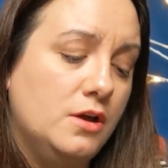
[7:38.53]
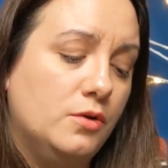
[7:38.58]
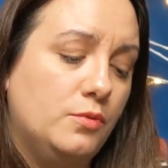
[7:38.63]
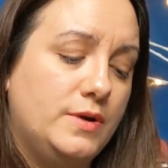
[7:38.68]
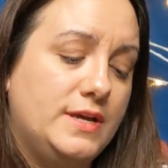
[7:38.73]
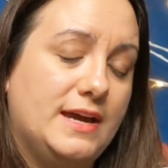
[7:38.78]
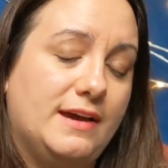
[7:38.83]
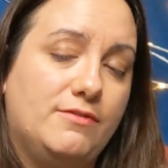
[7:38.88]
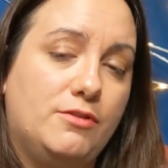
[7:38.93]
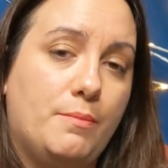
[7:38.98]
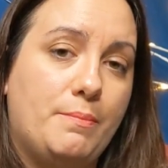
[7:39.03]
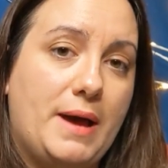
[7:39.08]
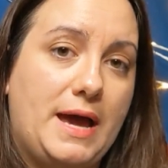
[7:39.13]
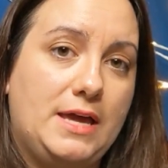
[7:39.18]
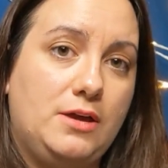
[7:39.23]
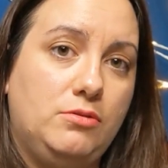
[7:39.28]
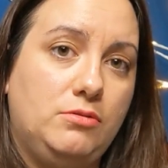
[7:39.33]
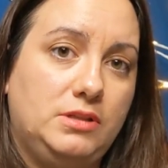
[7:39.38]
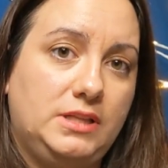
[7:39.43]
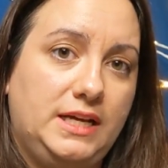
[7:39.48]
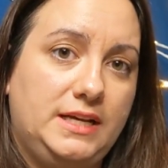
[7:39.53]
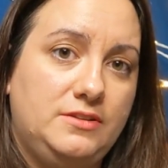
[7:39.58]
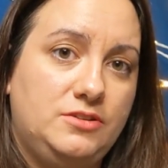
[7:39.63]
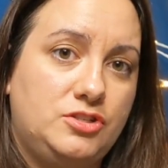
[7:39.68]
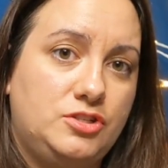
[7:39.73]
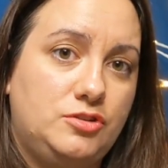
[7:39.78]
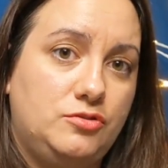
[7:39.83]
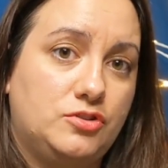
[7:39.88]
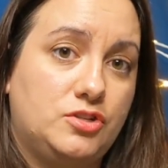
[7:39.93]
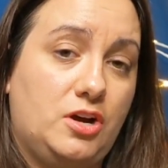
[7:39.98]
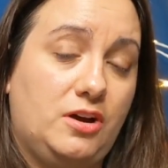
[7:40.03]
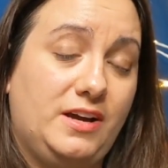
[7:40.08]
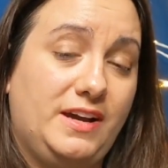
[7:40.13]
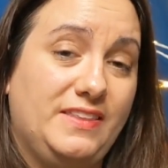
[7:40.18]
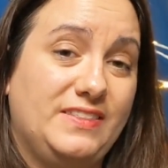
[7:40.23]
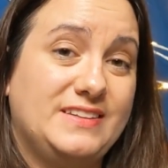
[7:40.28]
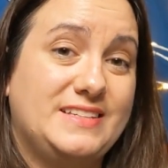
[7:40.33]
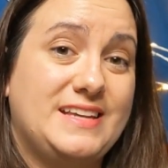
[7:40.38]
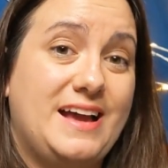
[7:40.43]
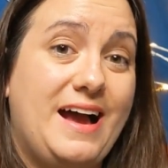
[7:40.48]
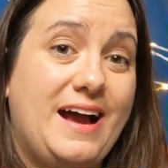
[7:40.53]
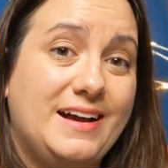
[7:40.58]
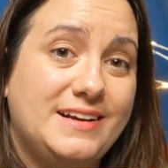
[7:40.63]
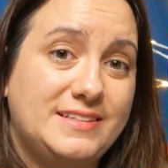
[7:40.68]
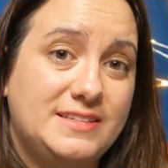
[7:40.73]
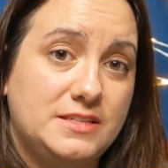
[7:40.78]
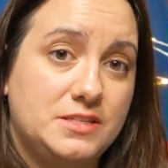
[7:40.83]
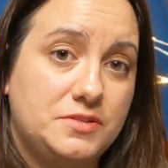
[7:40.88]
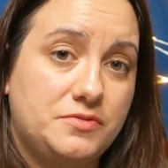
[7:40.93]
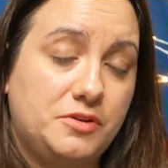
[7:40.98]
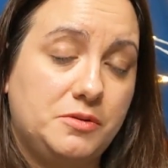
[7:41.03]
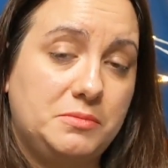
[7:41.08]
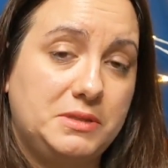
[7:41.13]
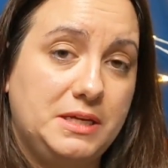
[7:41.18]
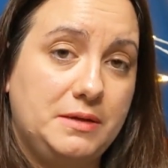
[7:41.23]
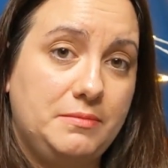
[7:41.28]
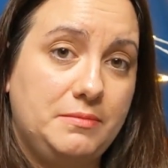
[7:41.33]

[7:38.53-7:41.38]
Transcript: We have the BioCleanse to target the toxins for